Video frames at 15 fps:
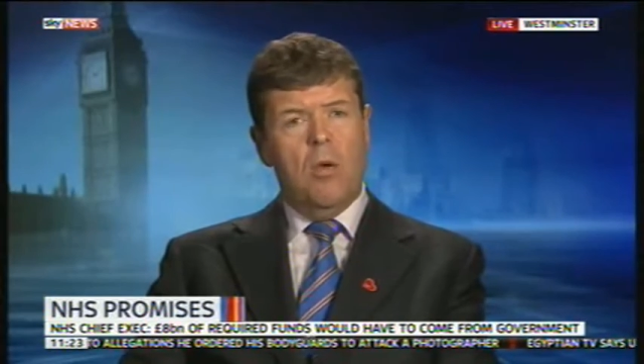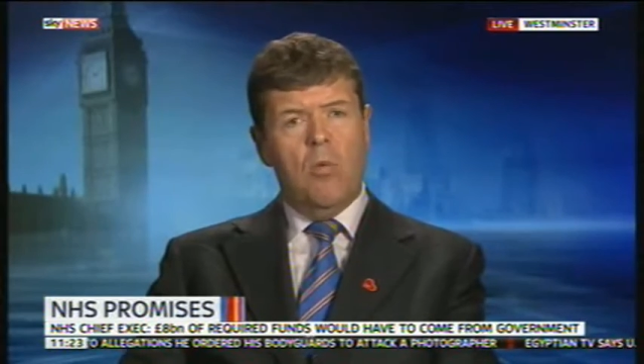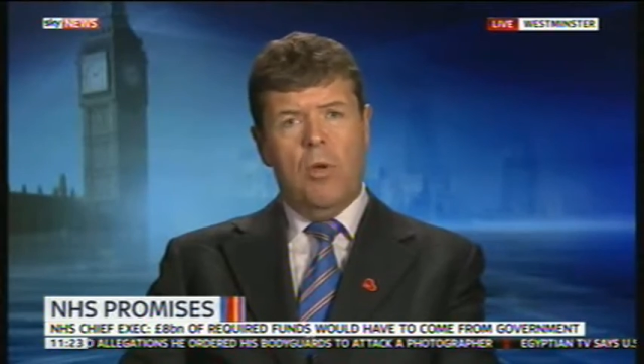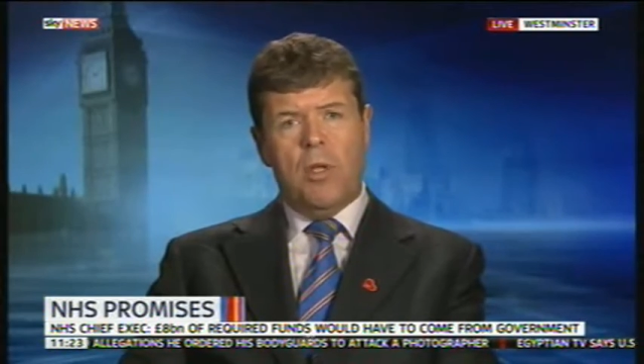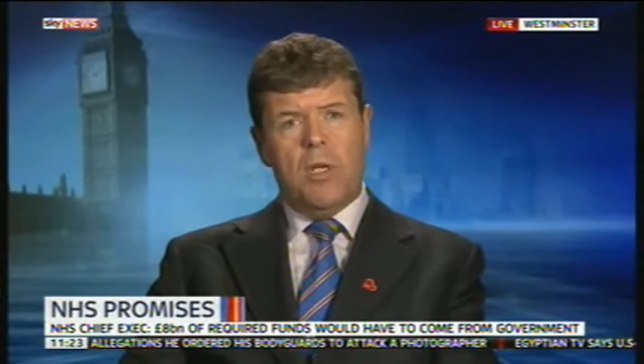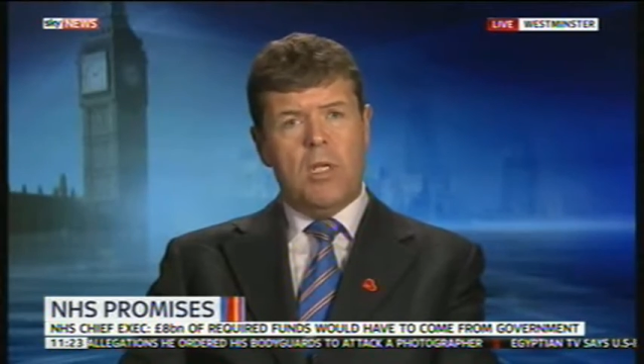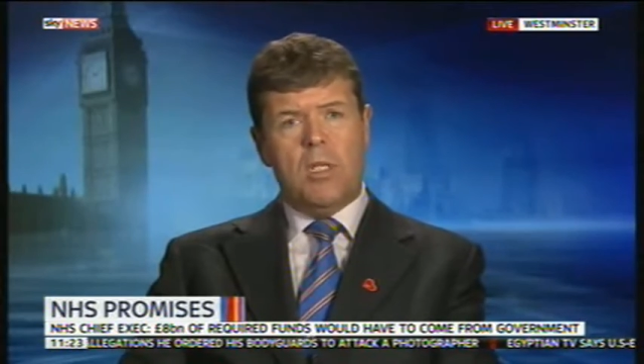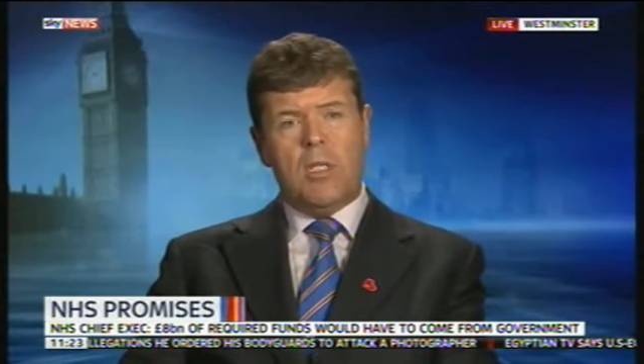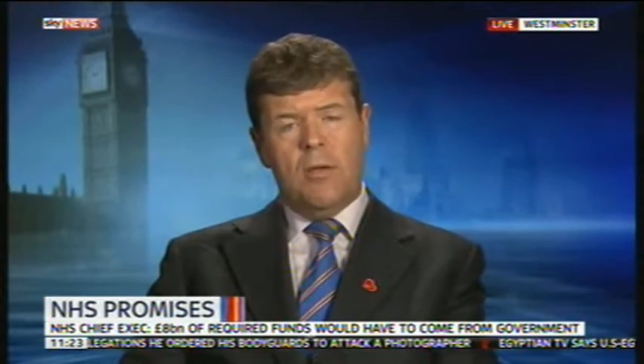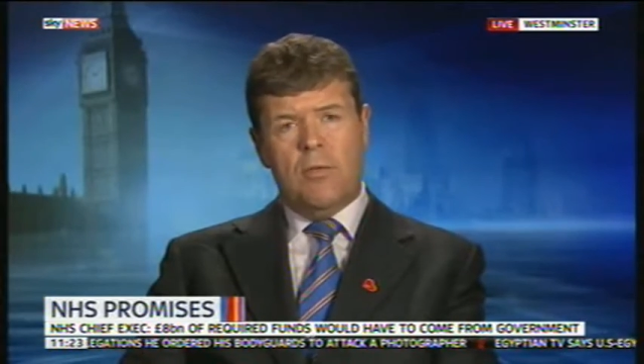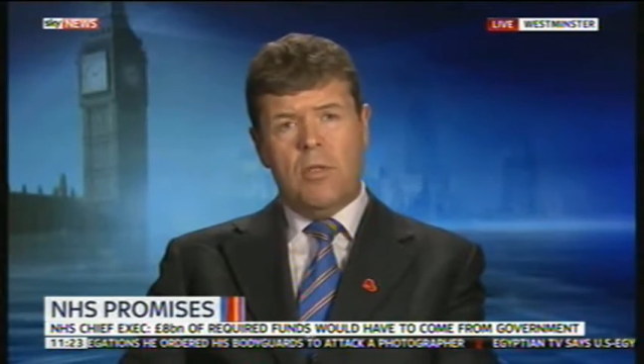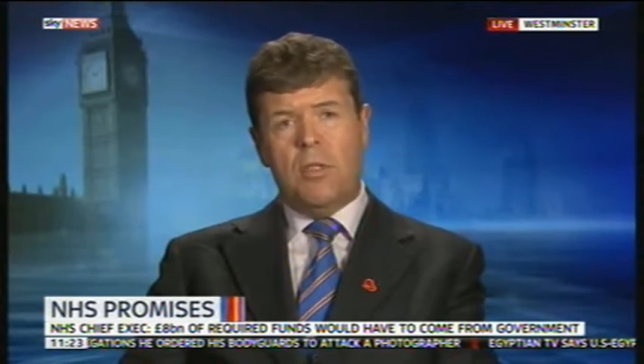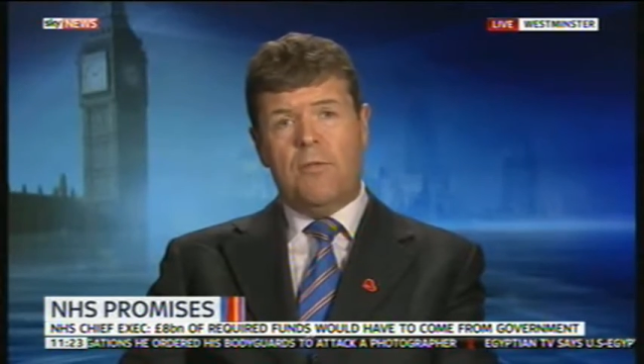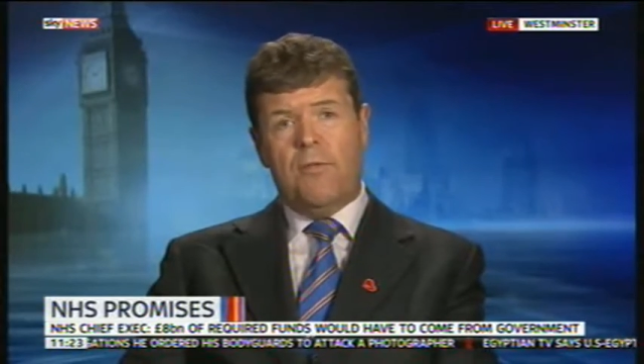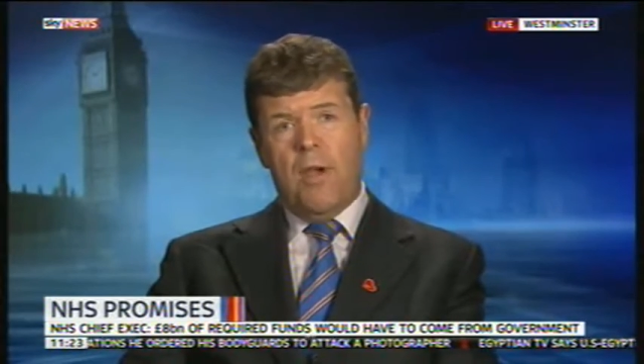What the
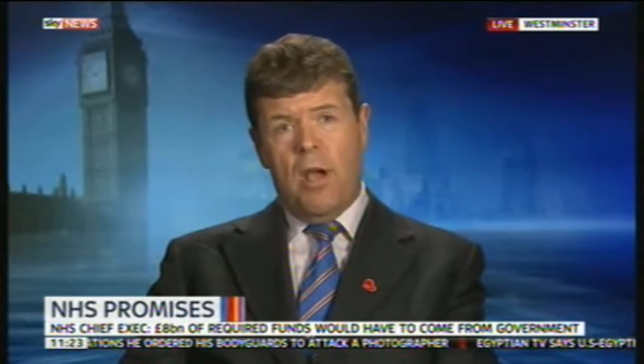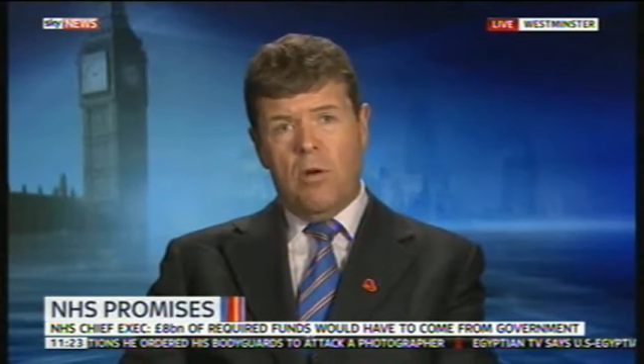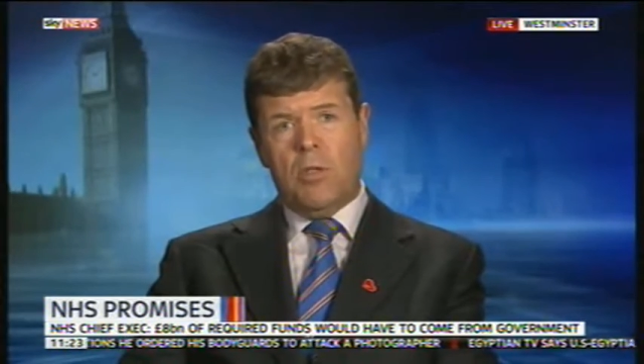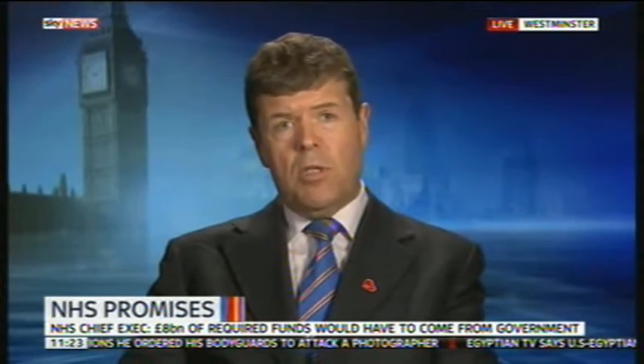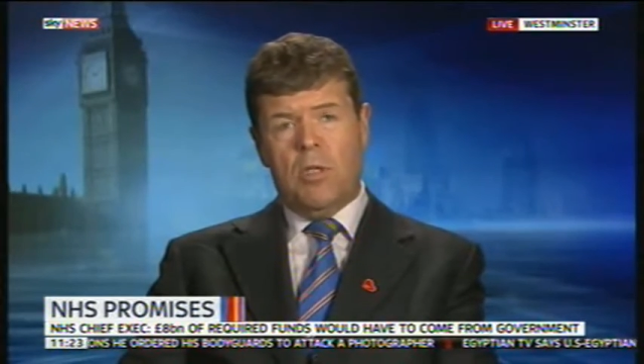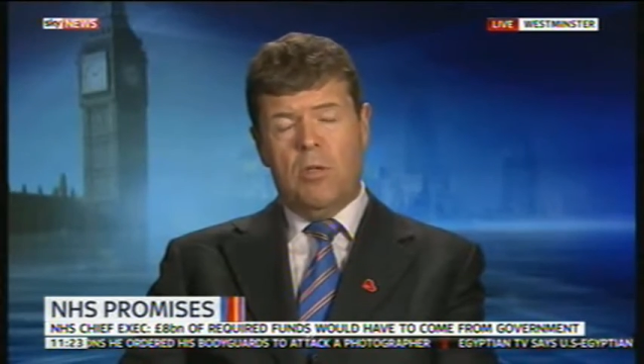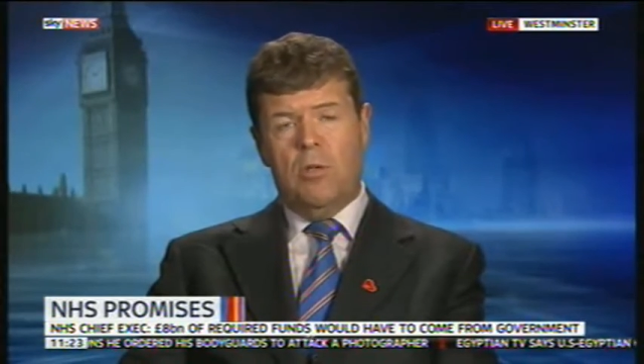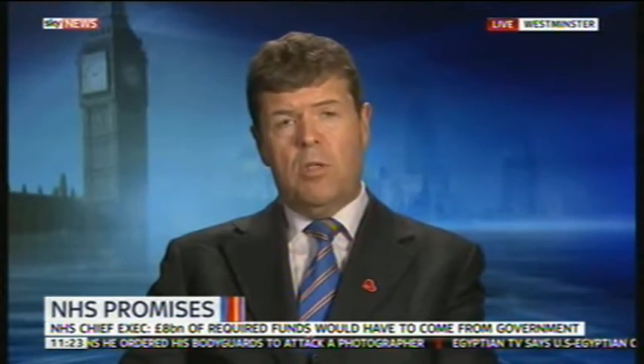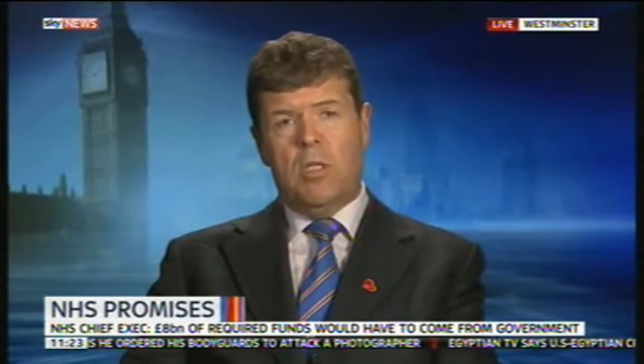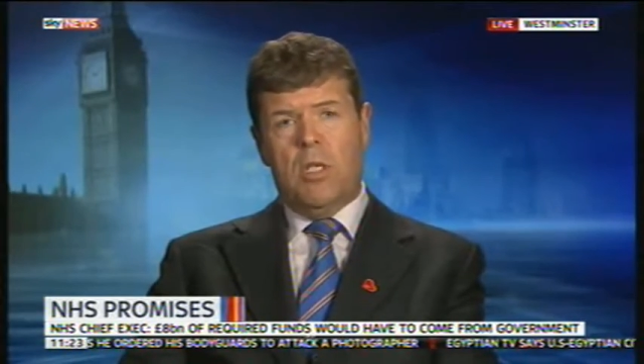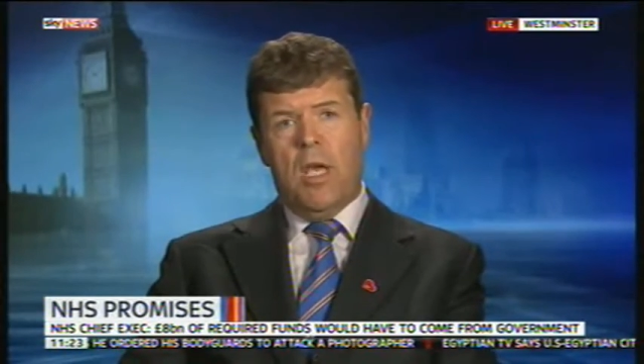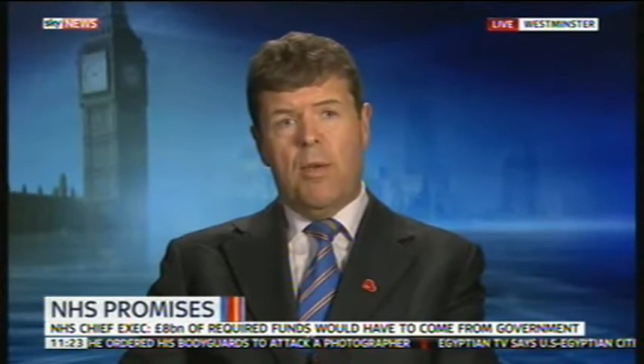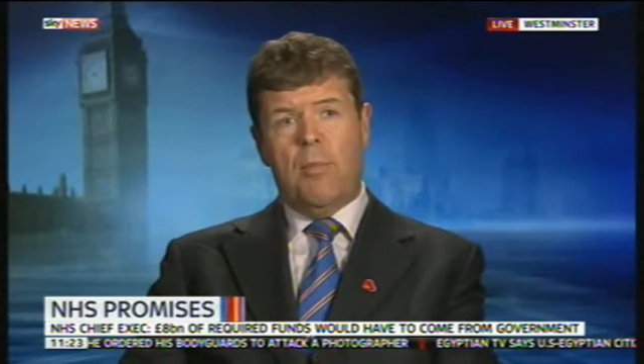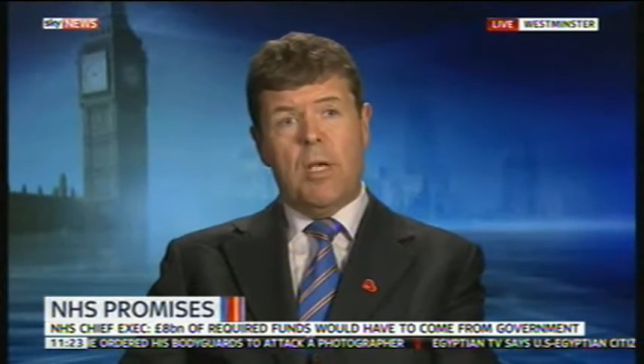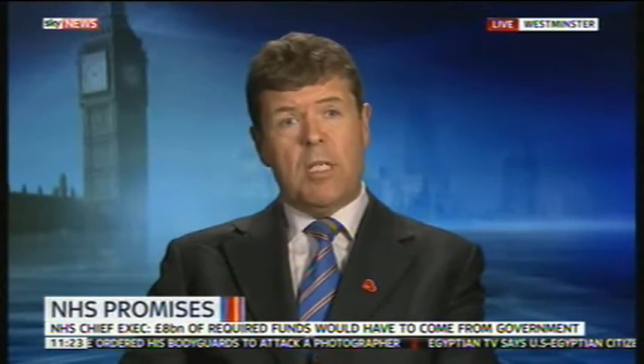Conservatives failed to do
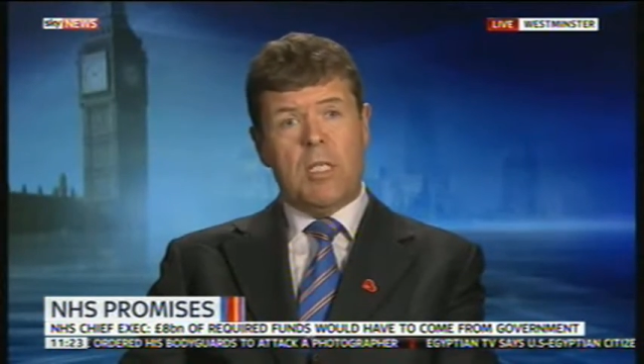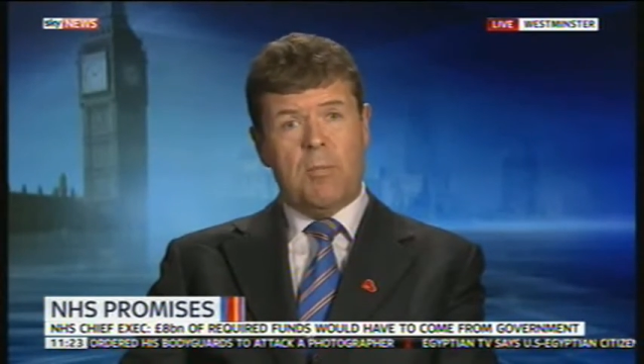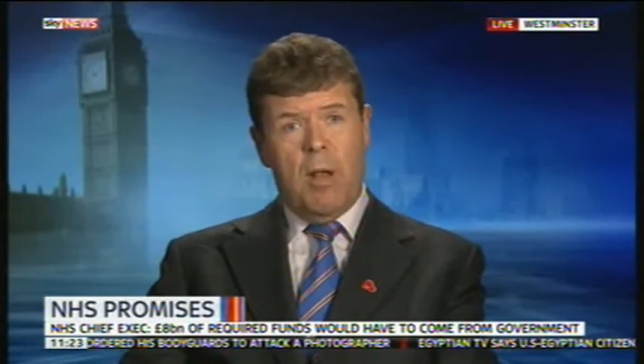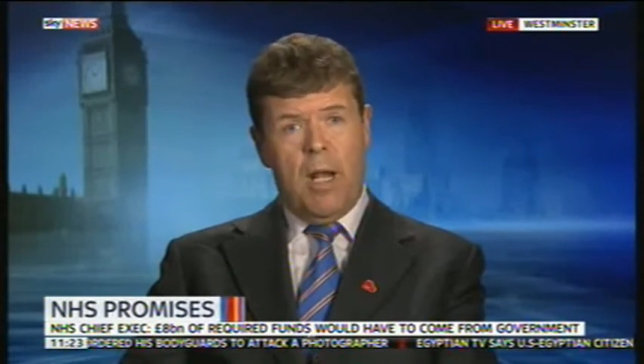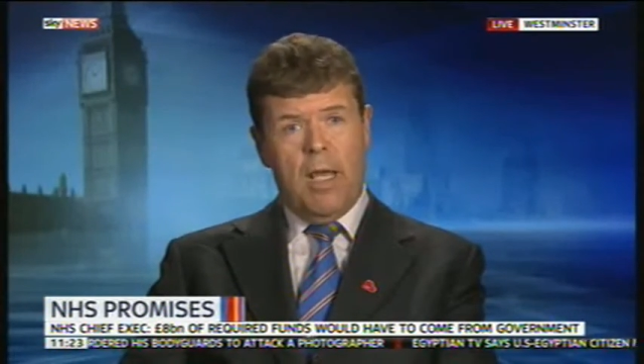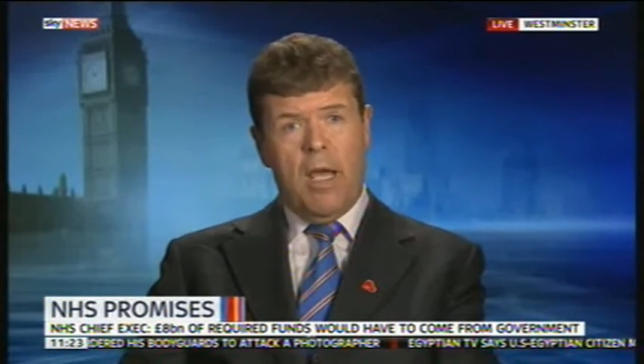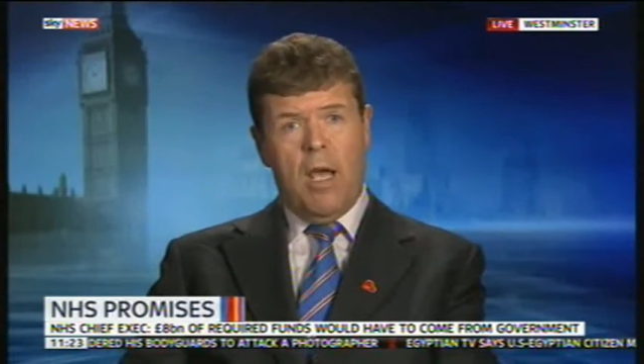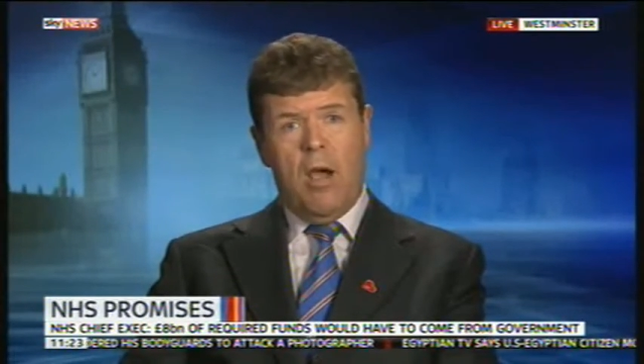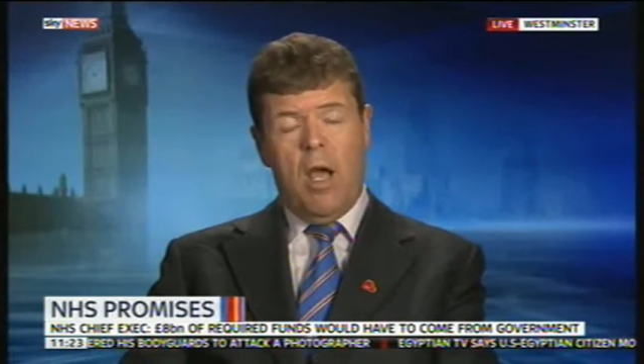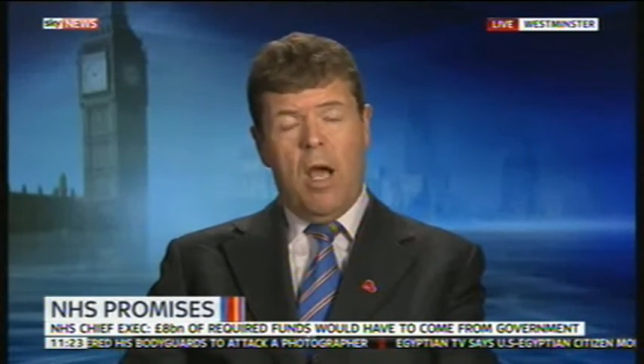today by spelling out